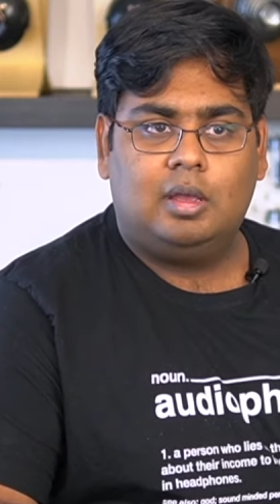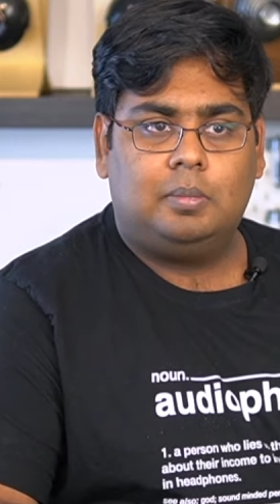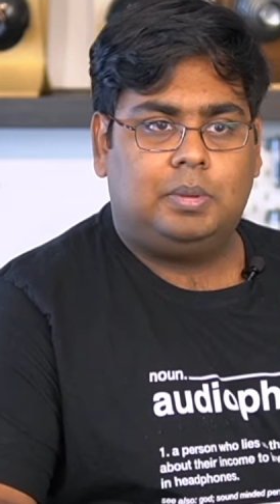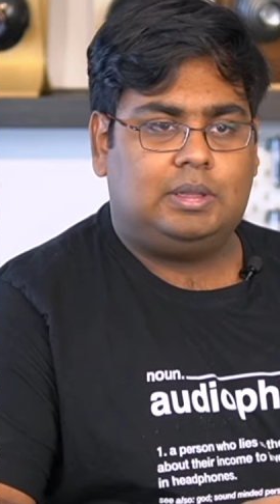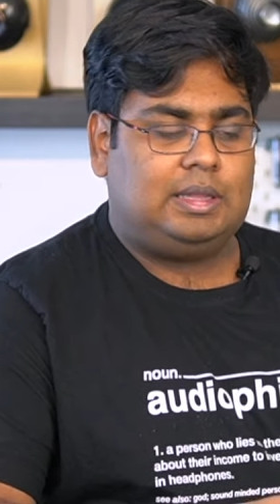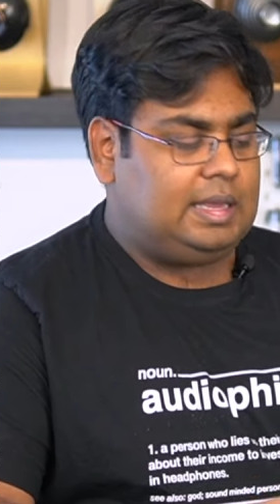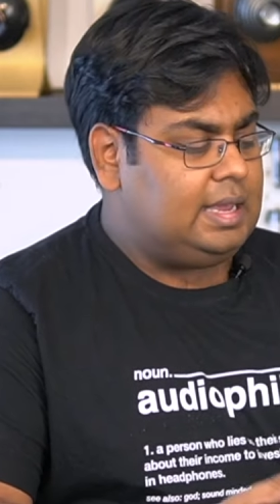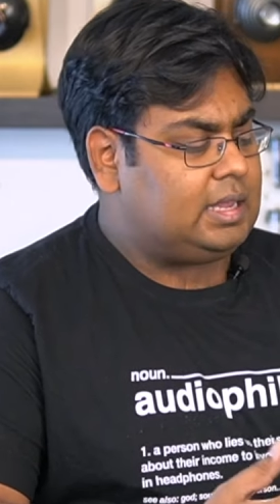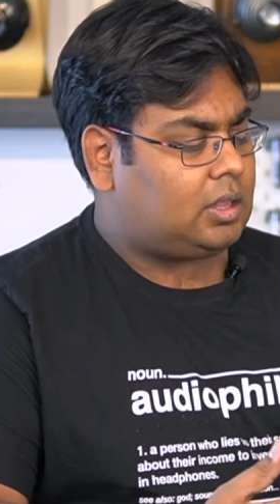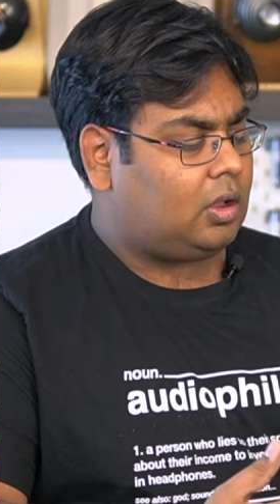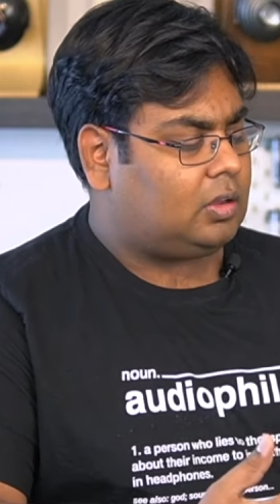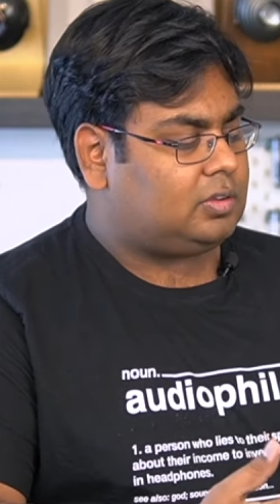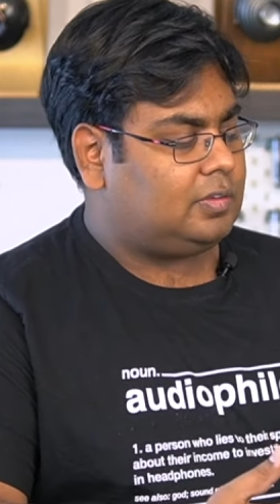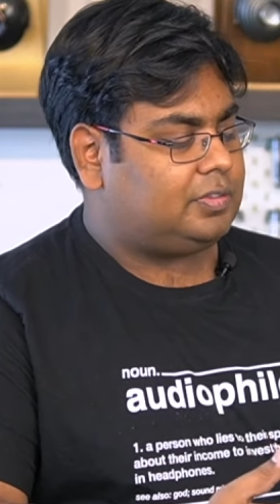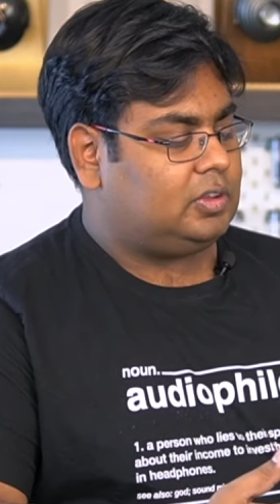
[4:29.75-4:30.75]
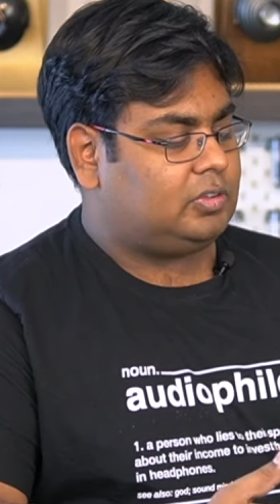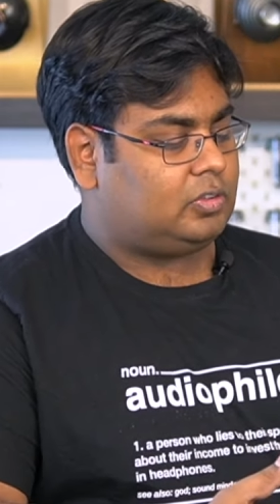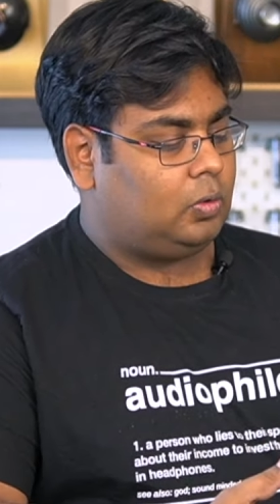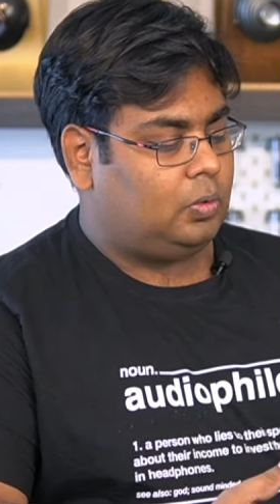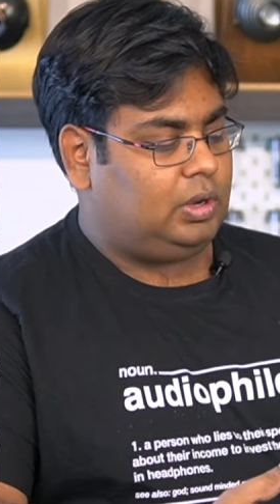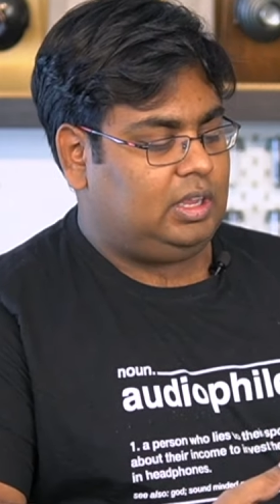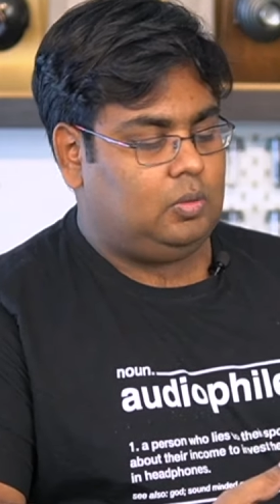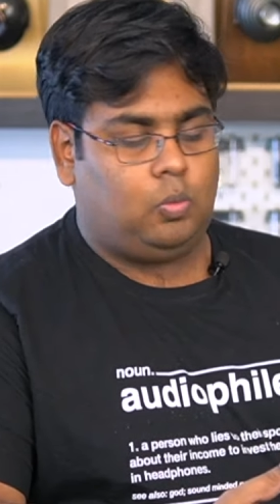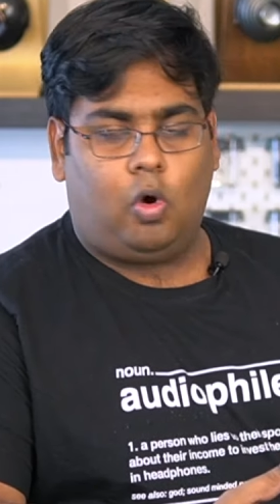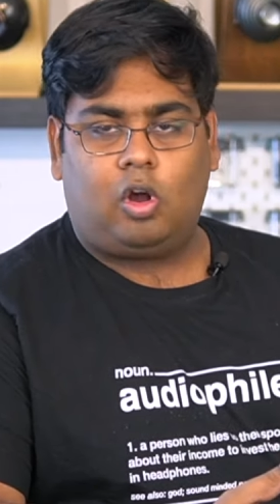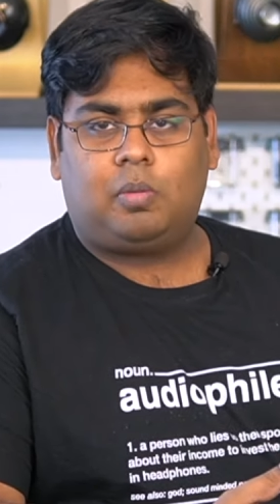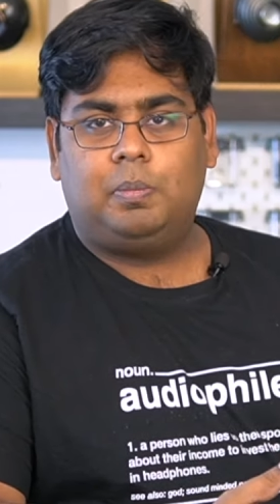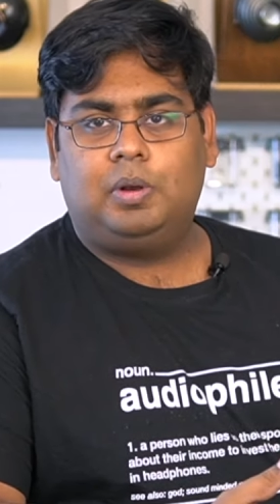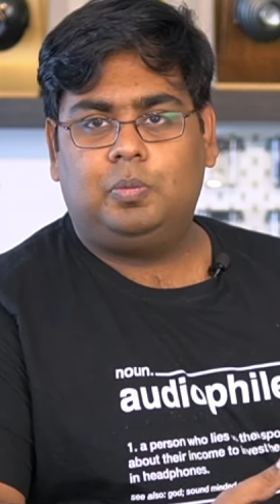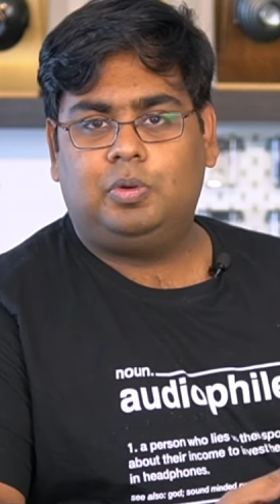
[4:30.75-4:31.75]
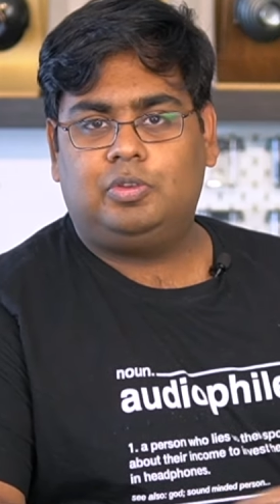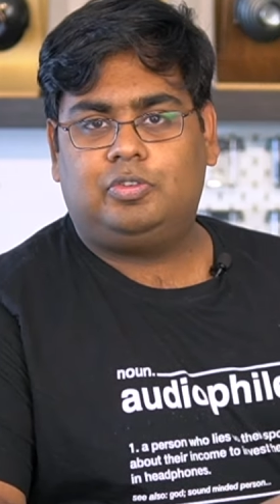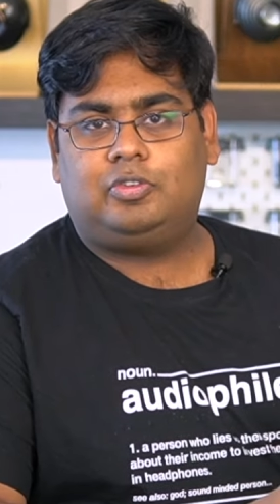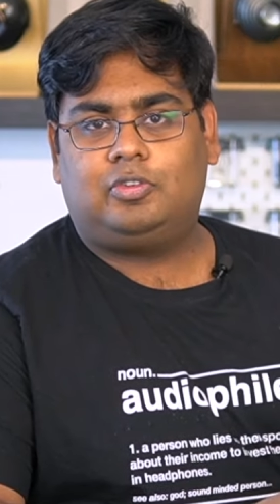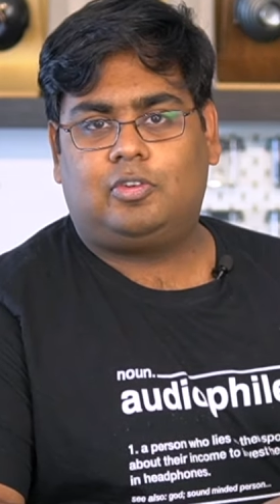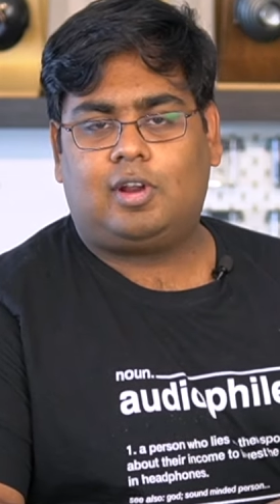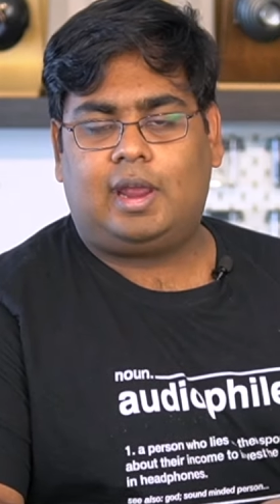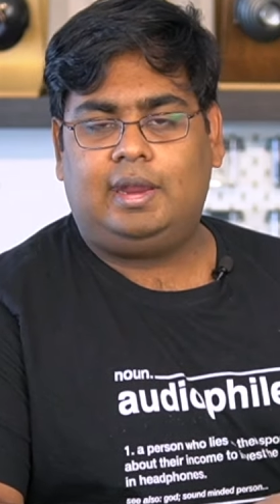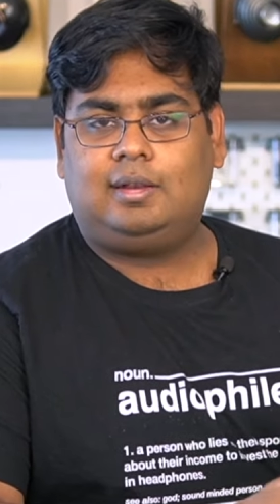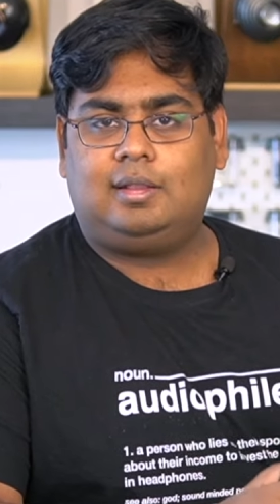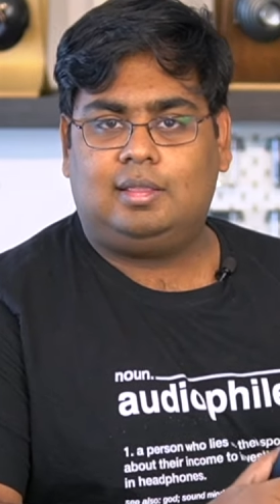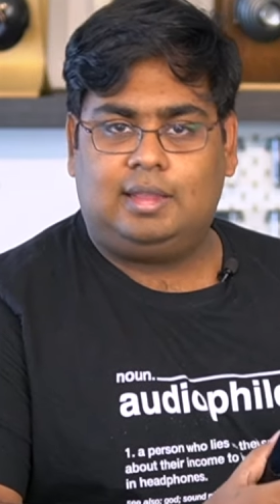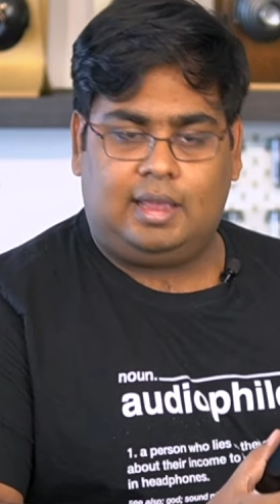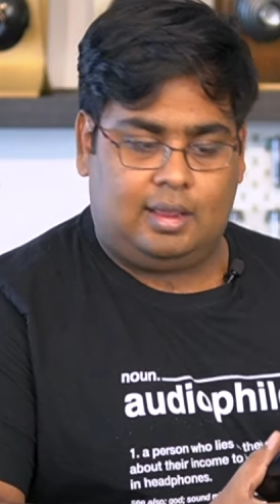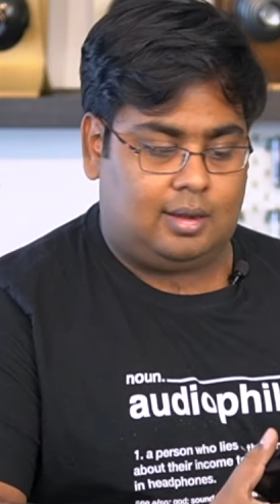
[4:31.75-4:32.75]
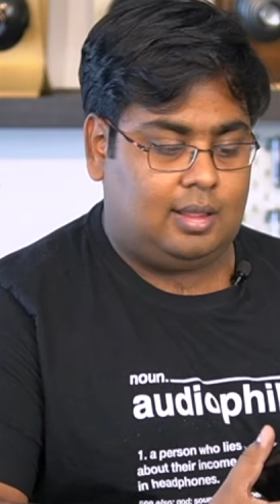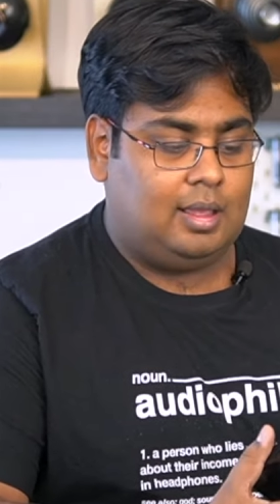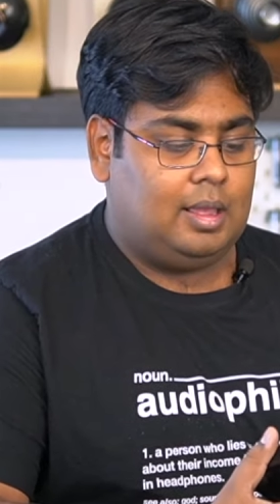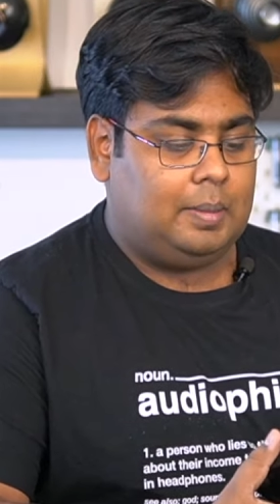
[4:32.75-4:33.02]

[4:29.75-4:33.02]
But the ethos of the Sony Walkman was right there.